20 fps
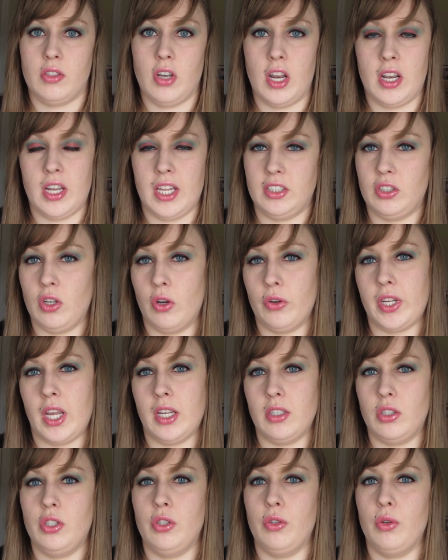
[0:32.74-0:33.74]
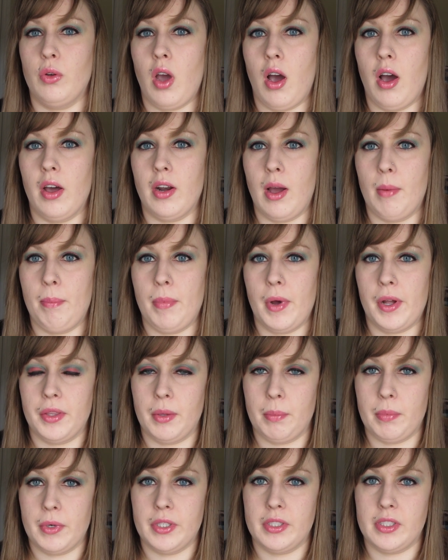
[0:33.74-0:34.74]
Like, don't get too caught up on
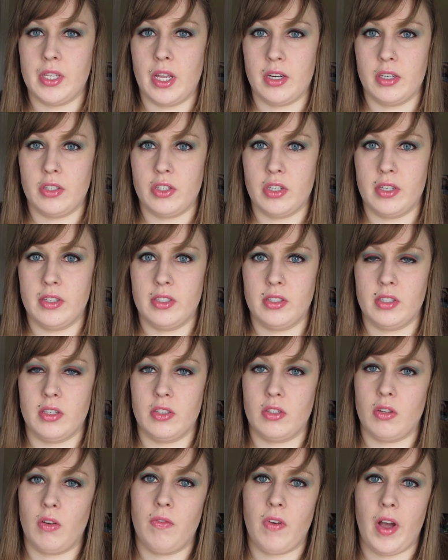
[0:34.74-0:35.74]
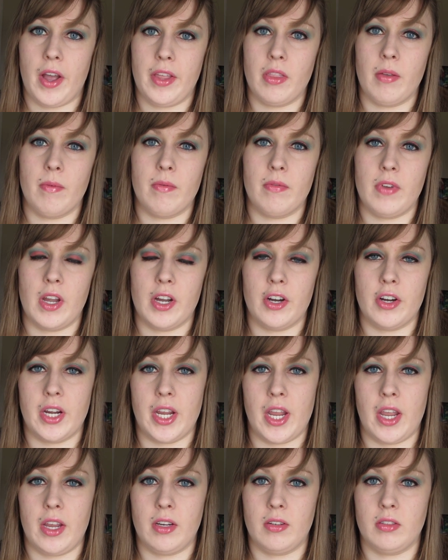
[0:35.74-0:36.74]
the percentages because you'll find them
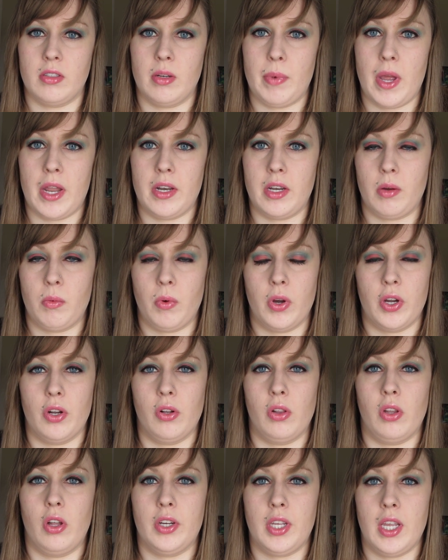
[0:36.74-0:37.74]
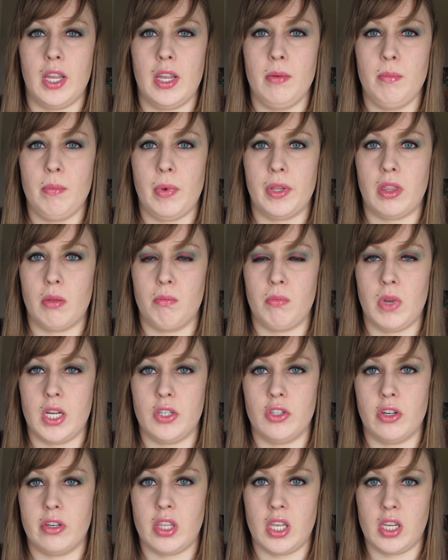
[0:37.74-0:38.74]
varying depending where you're looking, but the
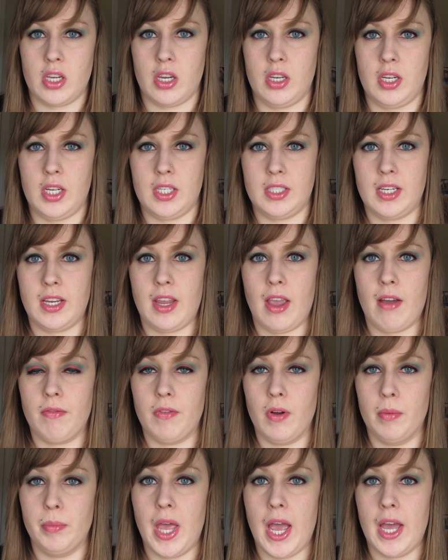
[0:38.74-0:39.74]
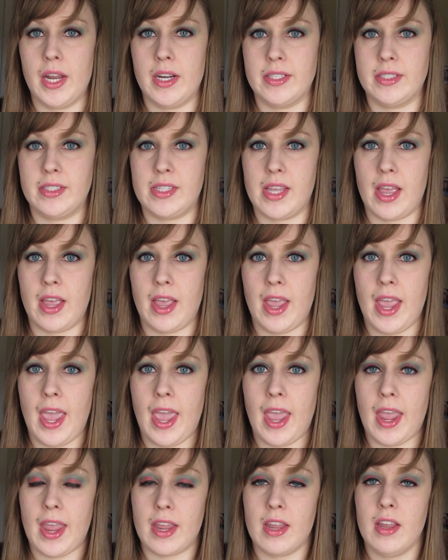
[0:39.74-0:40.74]
major thing you need to get from that is that
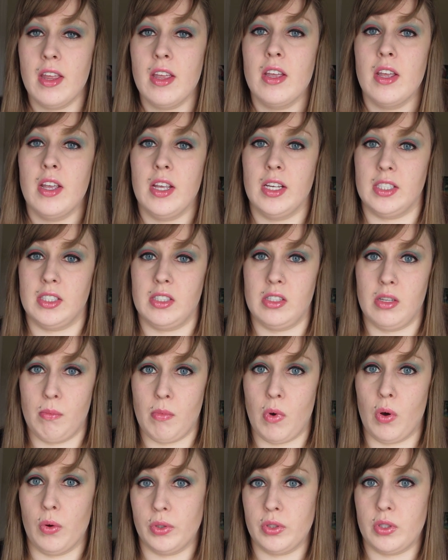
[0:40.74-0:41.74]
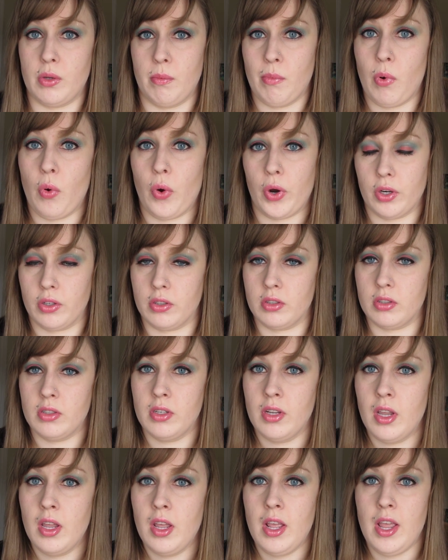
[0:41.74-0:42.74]
hay is the most
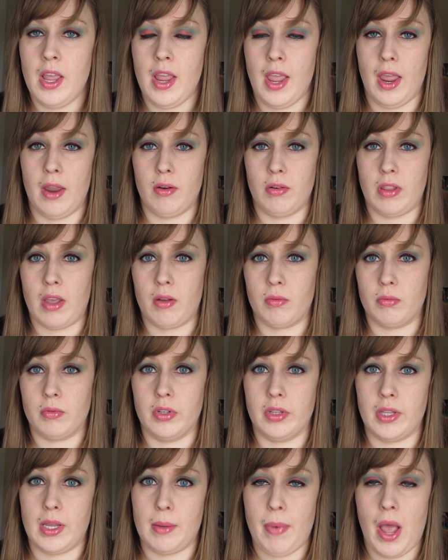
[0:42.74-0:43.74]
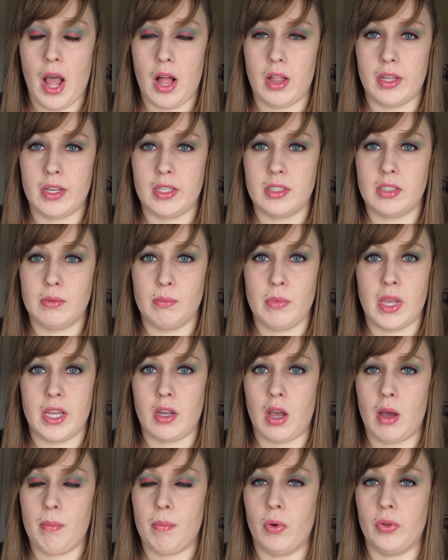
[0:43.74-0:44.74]
important and that really pellets make
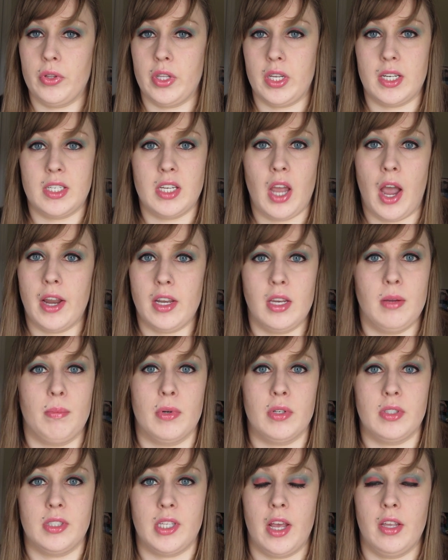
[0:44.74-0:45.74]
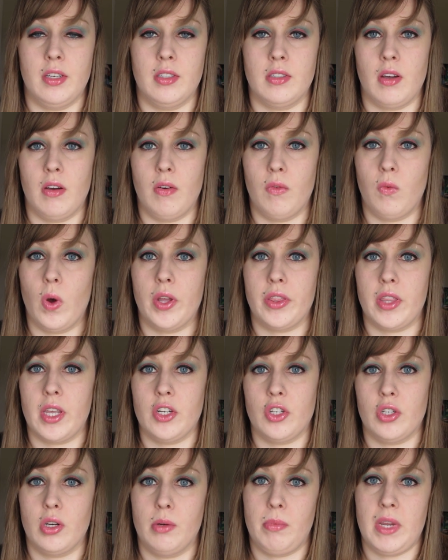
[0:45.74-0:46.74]
up only a tiny percent of what they
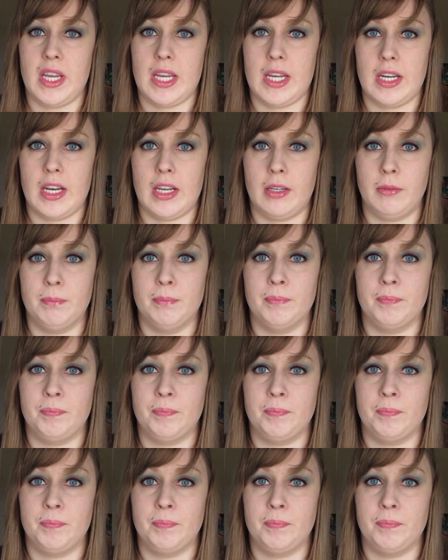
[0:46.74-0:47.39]
should be eating.